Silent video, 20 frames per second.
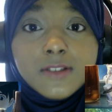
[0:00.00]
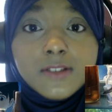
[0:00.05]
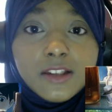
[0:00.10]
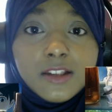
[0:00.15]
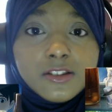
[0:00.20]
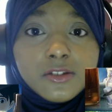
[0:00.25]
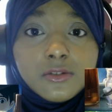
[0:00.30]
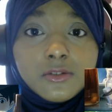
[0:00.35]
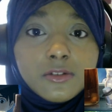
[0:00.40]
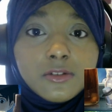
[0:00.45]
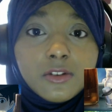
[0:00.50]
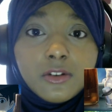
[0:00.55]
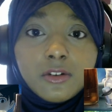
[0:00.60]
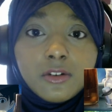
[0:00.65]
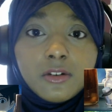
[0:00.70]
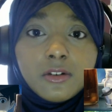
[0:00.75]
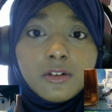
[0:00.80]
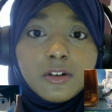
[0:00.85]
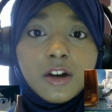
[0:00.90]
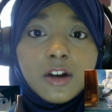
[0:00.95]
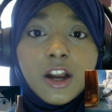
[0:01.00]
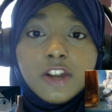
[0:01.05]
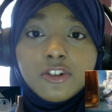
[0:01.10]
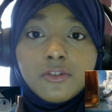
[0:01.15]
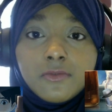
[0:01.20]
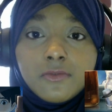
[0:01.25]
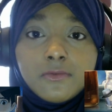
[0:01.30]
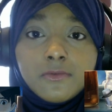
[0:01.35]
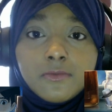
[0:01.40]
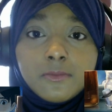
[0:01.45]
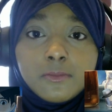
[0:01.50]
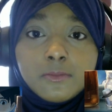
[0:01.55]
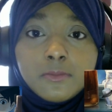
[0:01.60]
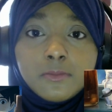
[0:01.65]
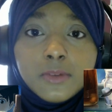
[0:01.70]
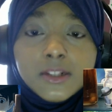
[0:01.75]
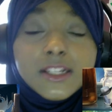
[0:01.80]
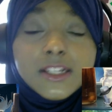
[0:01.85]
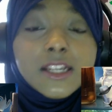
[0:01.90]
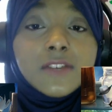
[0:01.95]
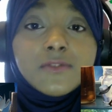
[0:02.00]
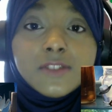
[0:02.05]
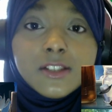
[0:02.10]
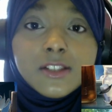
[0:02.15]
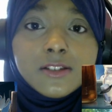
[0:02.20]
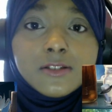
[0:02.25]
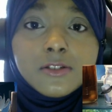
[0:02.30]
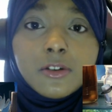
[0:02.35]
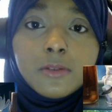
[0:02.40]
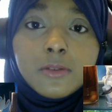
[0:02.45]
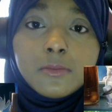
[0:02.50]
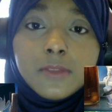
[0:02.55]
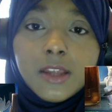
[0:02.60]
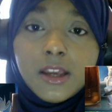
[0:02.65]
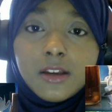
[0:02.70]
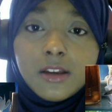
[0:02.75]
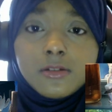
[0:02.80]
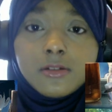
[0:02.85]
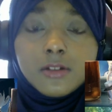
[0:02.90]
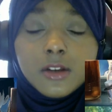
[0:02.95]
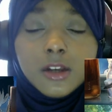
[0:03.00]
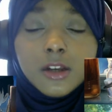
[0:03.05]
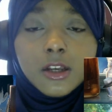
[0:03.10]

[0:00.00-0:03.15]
That's the kind of belief system that